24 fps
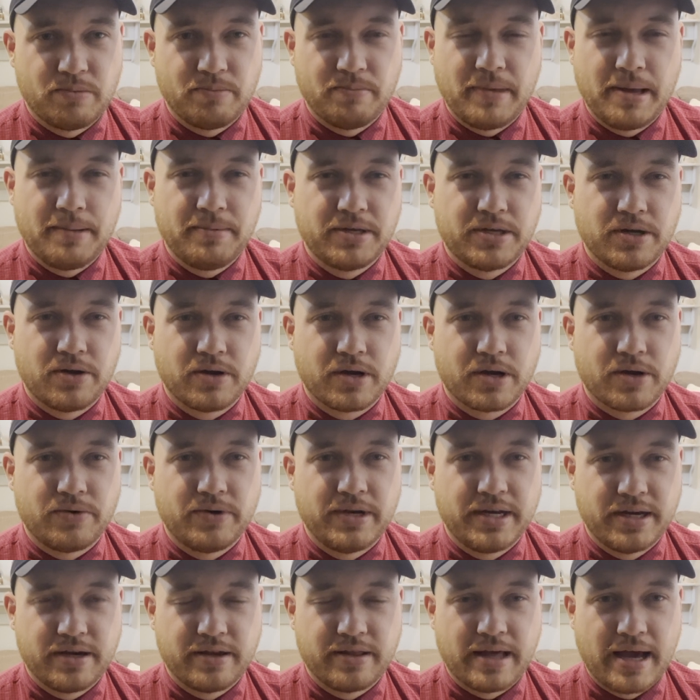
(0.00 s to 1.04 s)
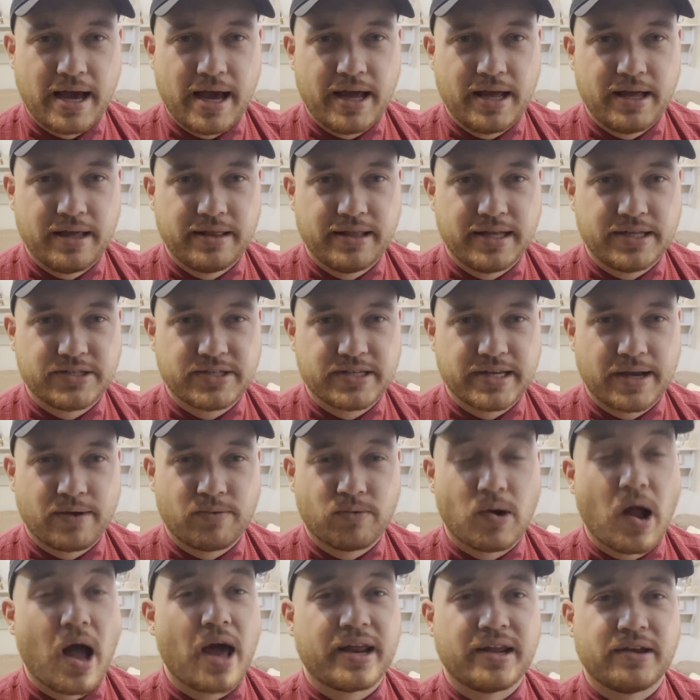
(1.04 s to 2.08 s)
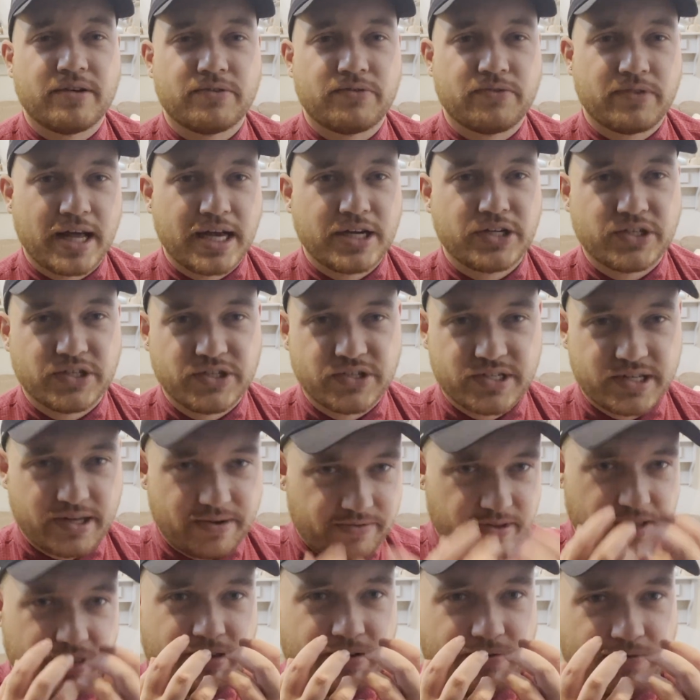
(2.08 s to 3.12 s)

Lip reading: maybe don't go near that. That's like rotting flesh and stuff that they're